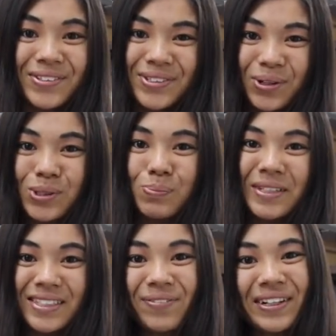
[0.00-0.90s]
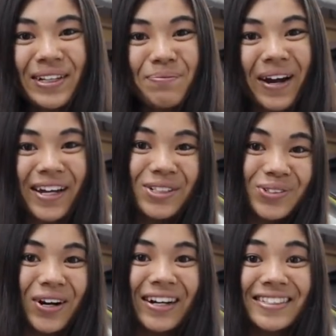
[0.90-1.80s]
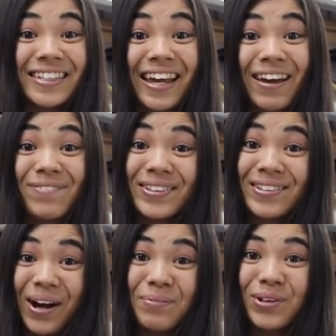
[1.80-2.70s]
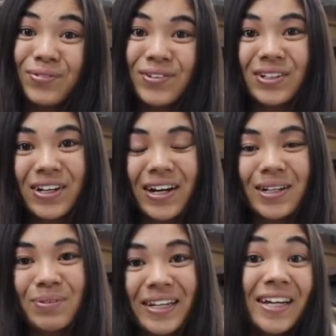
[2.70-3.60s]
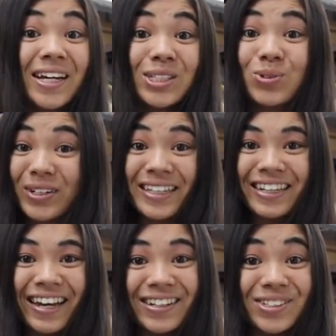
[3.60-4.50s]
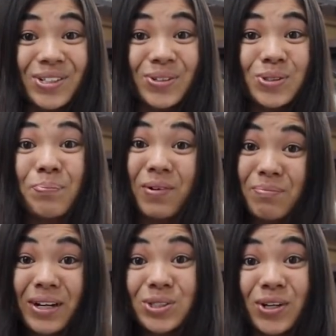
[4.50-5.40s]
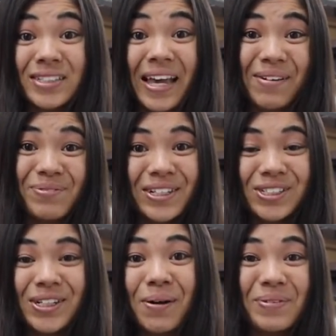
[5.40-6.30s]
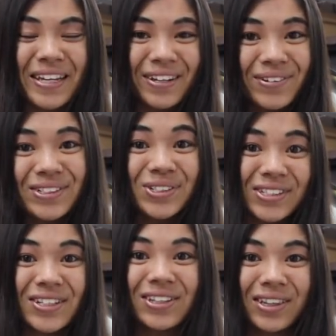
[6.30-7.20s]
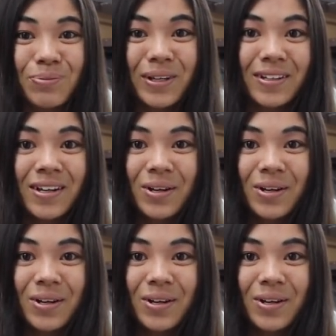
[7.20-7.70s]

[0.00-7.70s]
don't specifically buy a truck to get phenomenal fuel economy, so anything I could do to bump my truck's MPG up even just a little bit